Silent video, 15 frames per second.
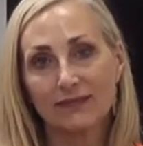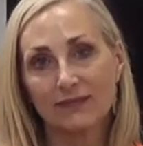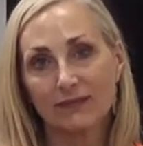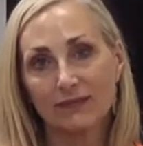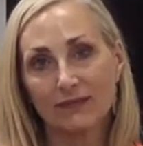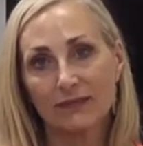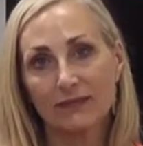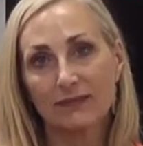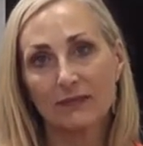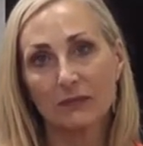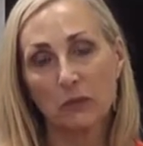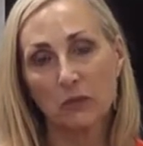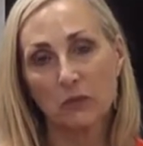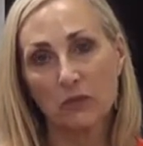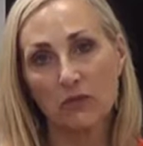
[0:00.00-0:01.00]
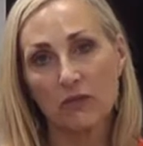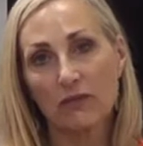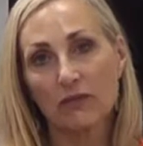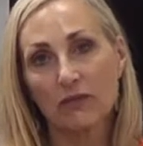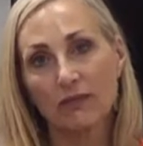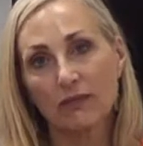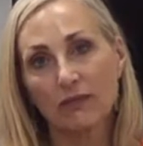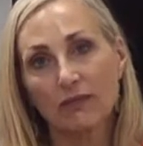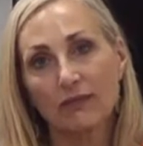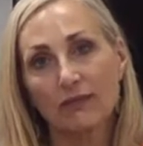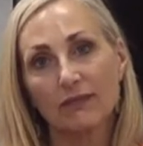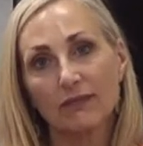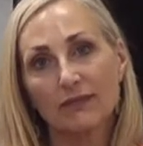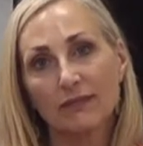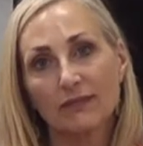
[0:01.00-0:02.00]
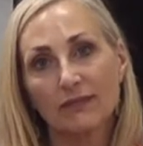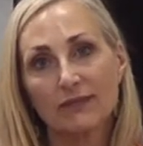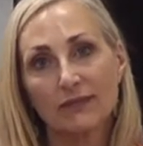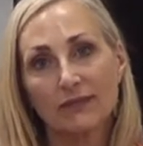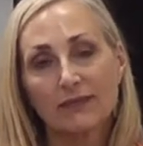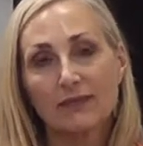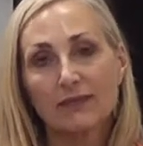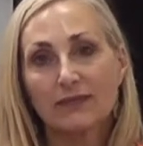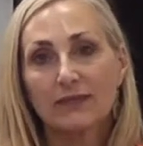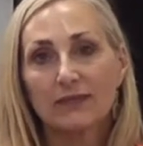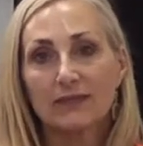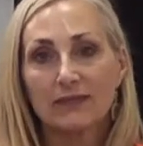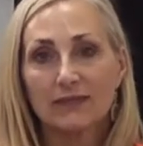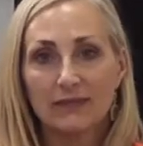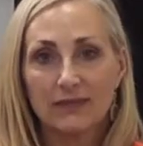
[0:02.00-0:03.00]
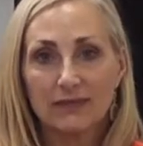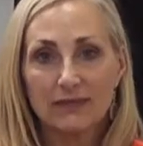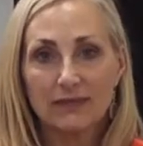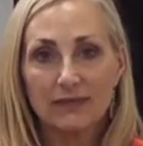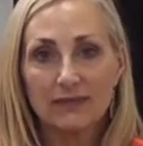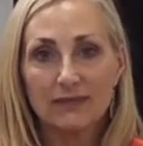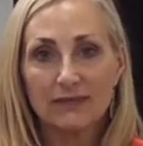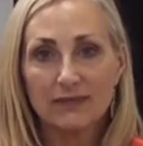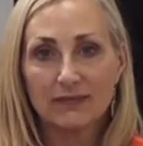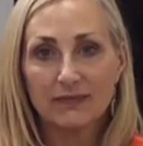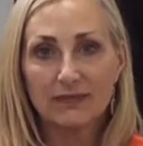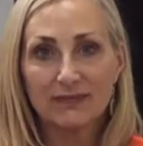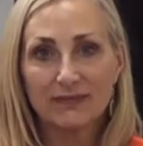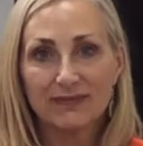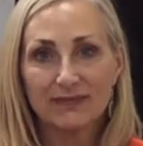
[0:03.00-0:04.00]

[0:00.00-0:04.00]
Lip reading: [no speech]